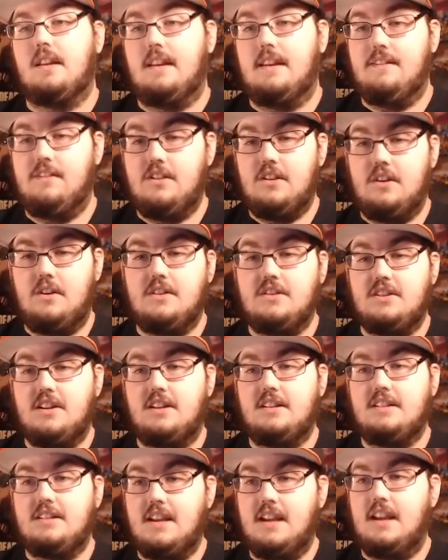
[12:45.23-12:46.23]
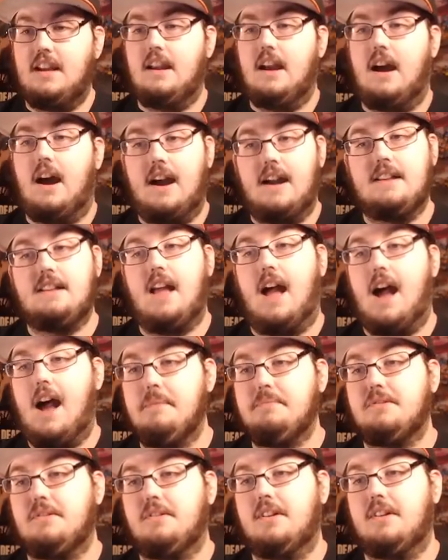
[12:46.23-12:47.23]
even though he's GT, I
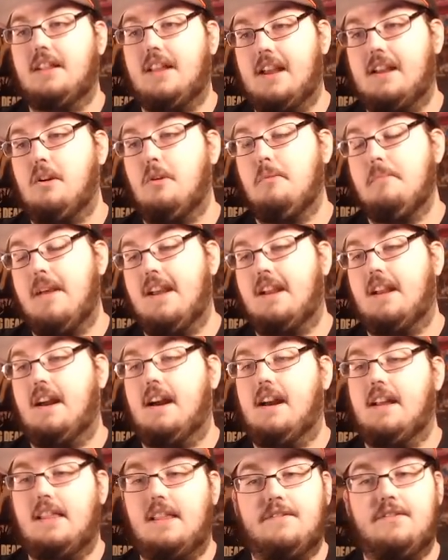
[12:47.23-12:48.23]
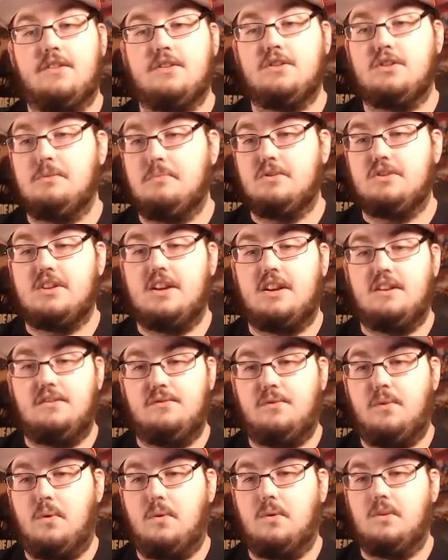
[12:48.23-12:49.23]
absolutely like Omega. I love the Super Saiyan
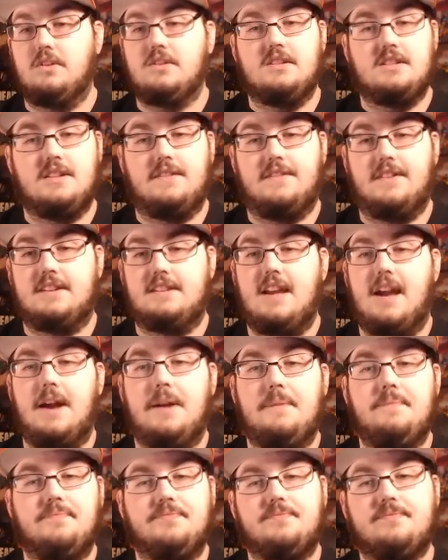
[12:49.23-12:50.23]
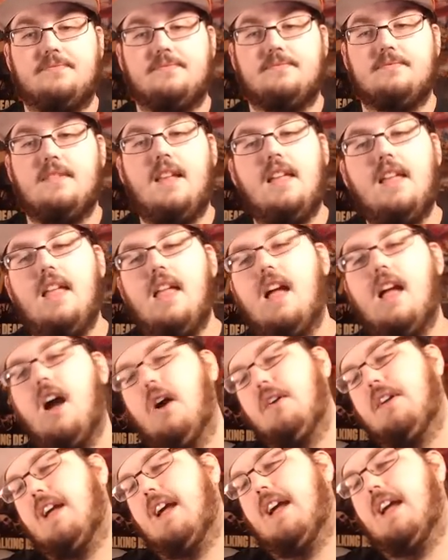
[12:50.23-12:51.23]
4s and stuff like that.
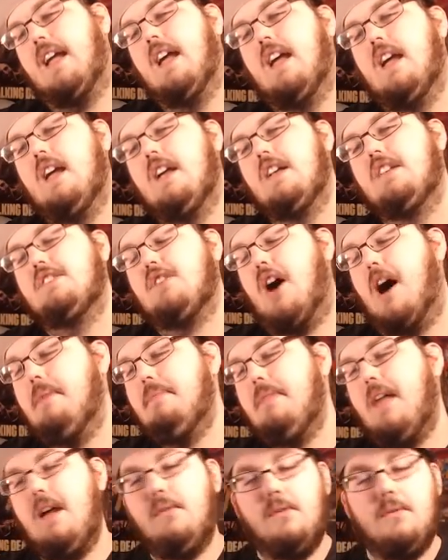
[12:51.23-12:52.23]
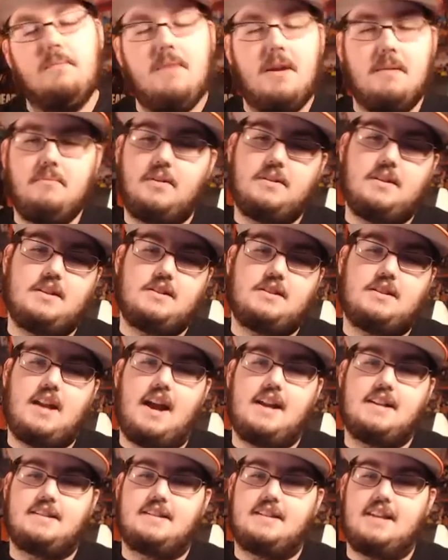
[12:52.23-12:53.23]
Okay, so I'm not remembering this
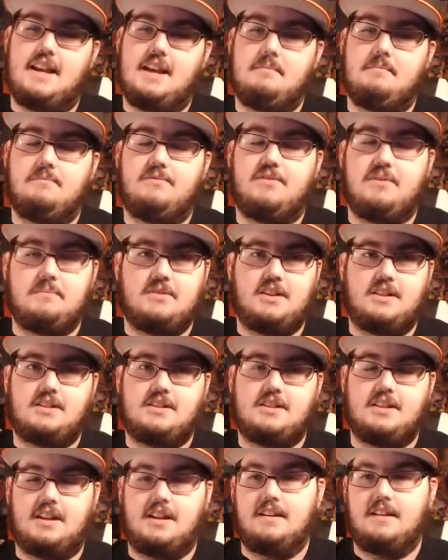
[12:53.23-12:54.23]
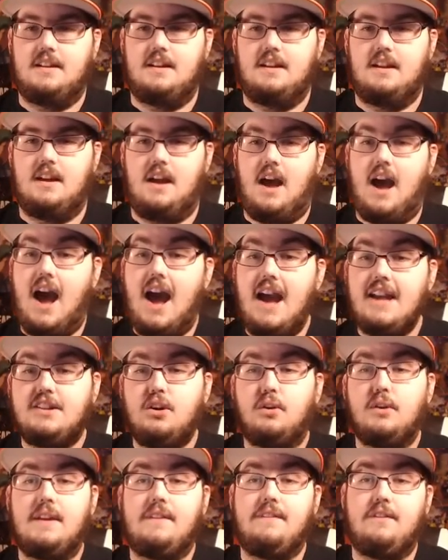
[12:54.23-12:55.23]
guy's name from GT. I
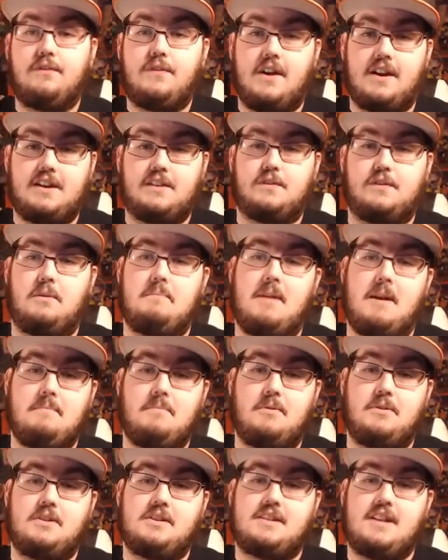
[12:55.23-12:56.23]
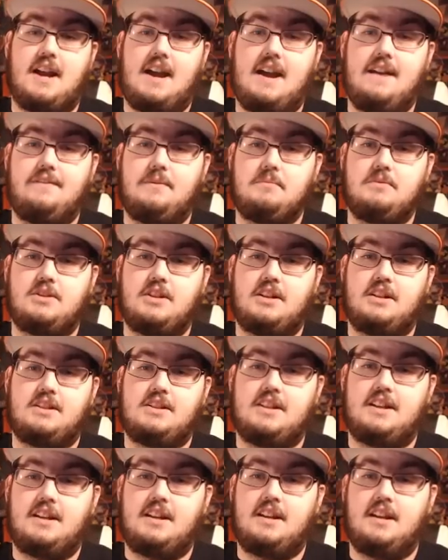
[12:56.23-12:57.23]
don't even fucking remember this guy from
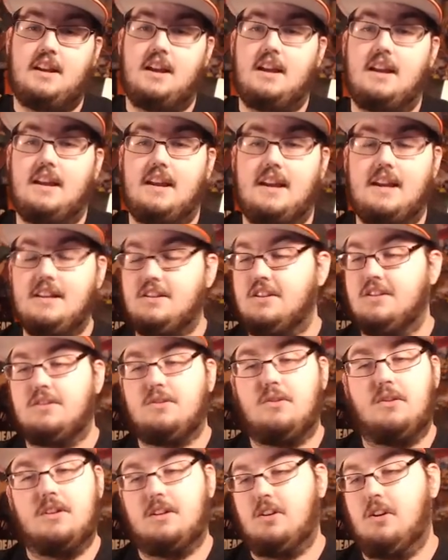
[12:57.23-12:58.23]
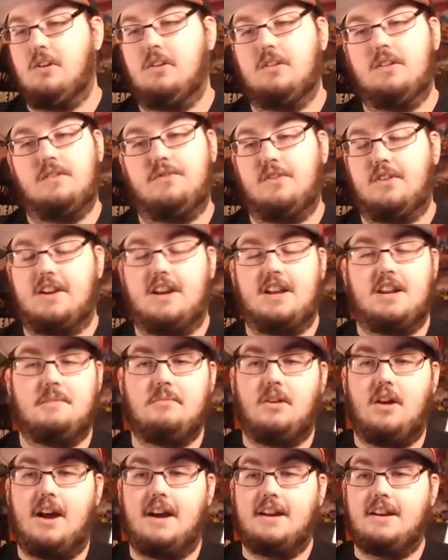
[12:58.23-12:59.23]
GT. He's just going to go in the
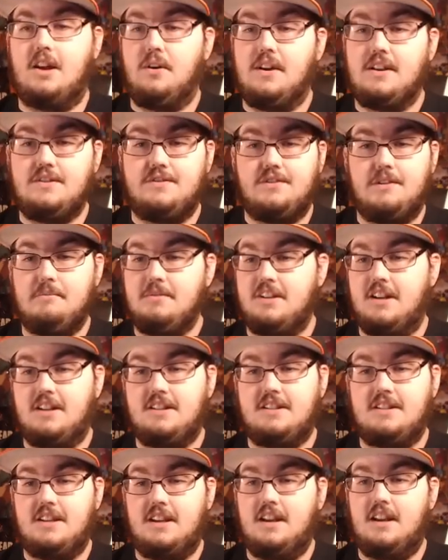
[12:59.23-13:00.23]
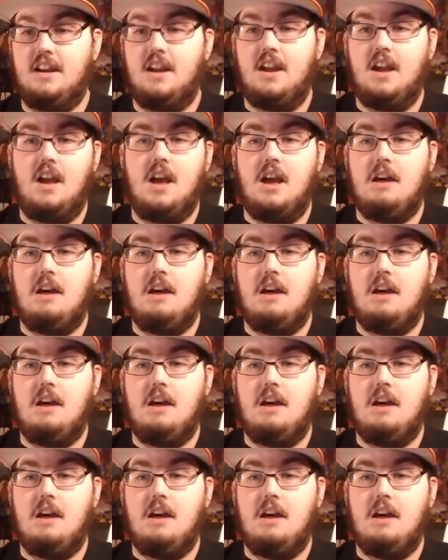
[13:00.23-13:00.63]
forgettable. I know he's from GT,